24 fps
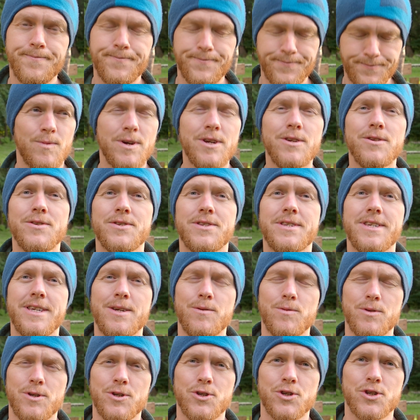What you'll see
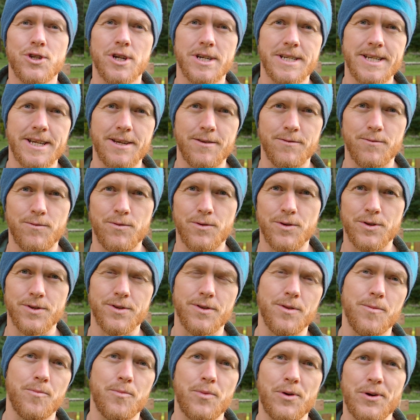once you start taking photos
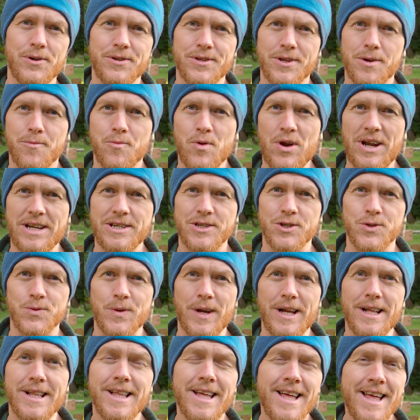of the birds on a branch as
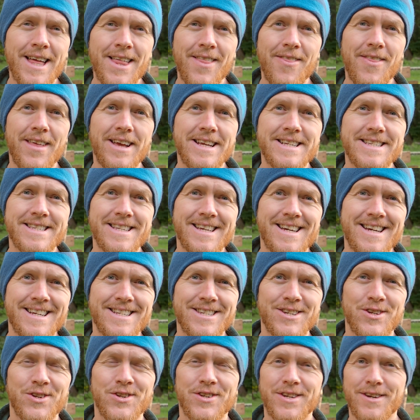well is
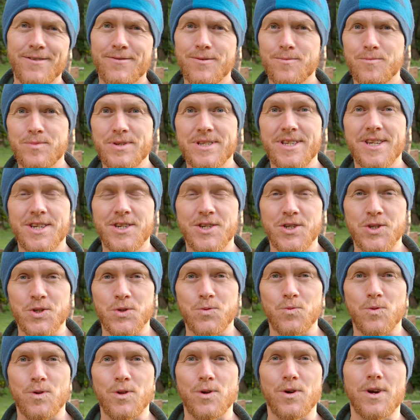that different
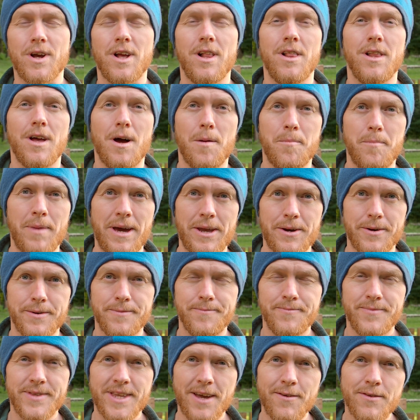positions will look a lot better.
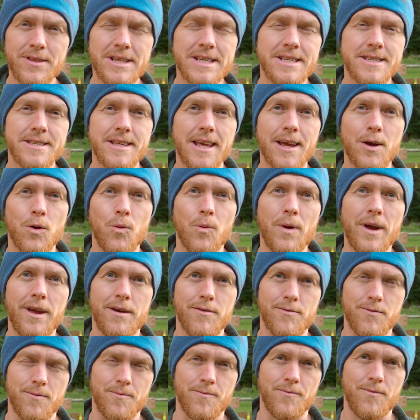Definitely stay away
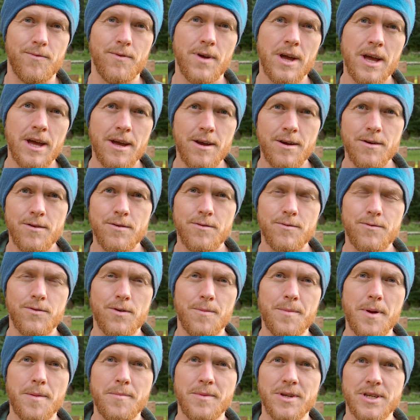from
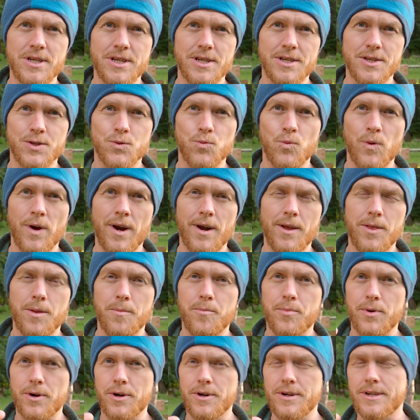images where the
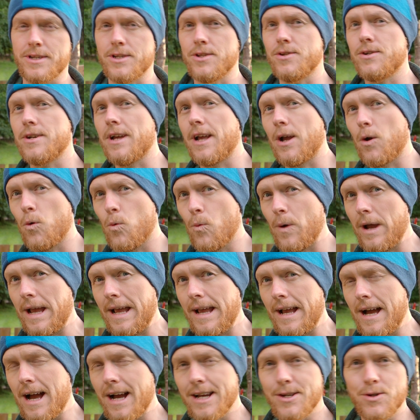bird is looking
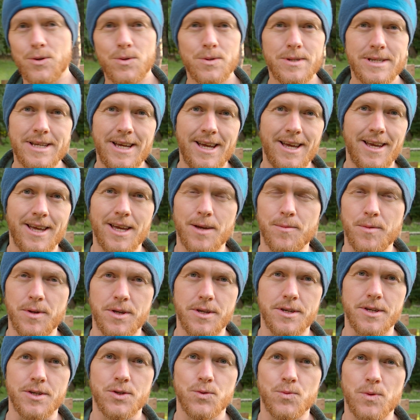away. I don't take
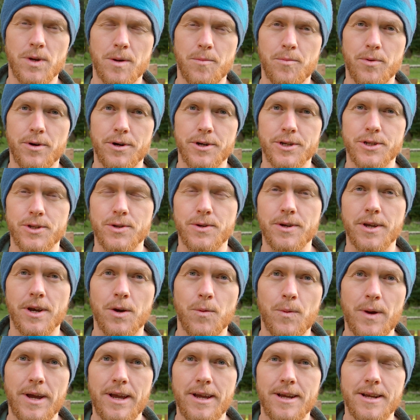images when a bird is looking
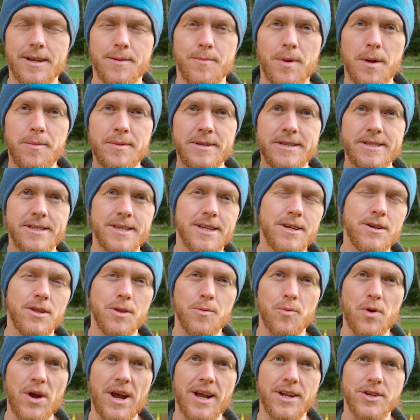away. It might be sitting on the
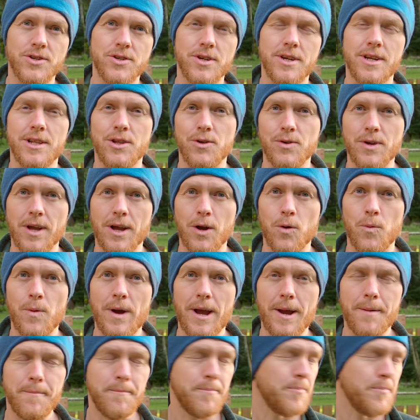branch and looking away.